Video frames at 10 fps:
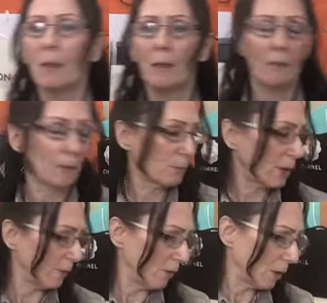from
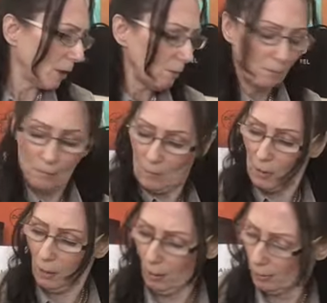Tiffany.
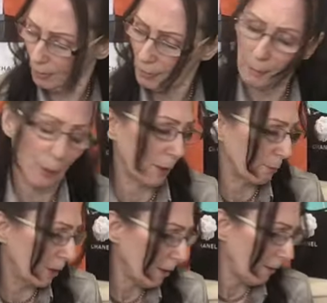Pardon me.